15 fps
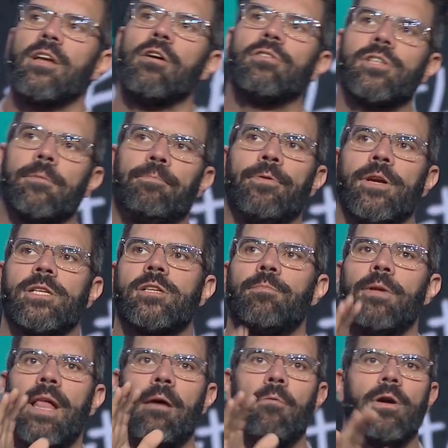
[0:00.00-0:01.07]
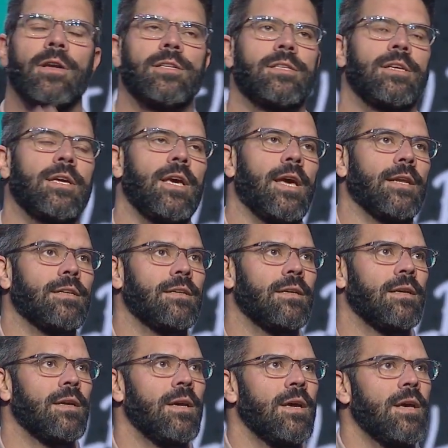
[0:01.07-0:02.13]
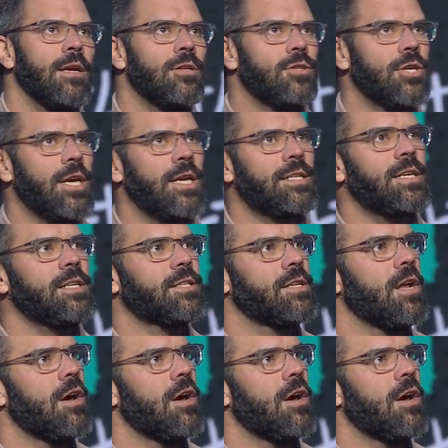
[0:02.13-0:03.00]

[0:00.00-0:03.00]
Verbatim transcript: knows a principle I want us to get. Jesus